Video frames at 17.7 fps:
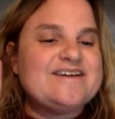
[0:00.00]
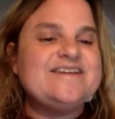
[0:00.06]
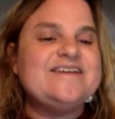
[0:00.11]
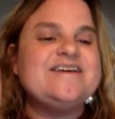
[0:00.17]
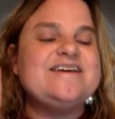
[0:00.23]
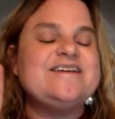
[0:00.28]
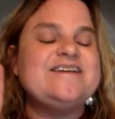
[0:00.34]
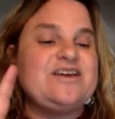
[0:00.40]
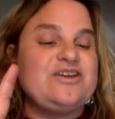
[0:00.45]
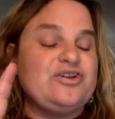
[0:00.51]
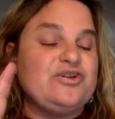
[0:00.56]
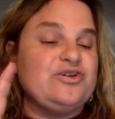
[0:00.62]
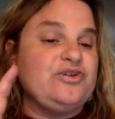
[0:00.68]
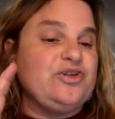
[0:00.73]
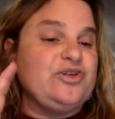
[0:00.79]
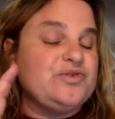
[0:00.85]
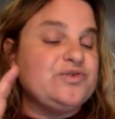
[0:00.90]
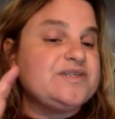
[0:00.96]
that you're
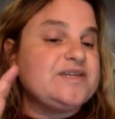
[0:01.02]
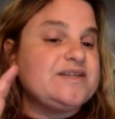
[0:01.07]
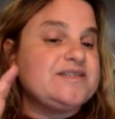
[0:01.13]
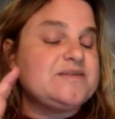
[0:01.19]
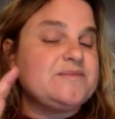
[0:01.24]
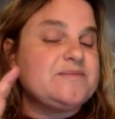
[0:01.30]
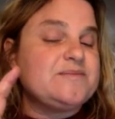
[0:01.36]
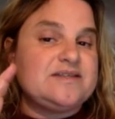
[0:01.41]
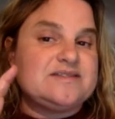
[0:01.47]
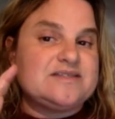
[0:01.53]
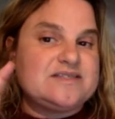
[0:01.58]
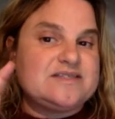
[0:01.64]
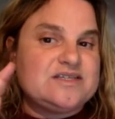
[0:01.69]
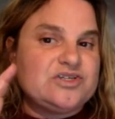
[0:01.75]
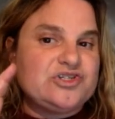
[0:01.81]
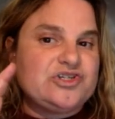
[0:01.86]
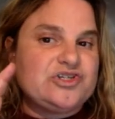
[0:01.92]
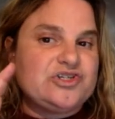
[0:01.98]
using to make
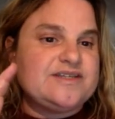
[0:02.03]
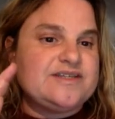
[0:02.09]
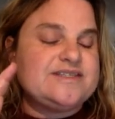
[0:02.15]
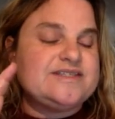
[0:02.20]
decisions,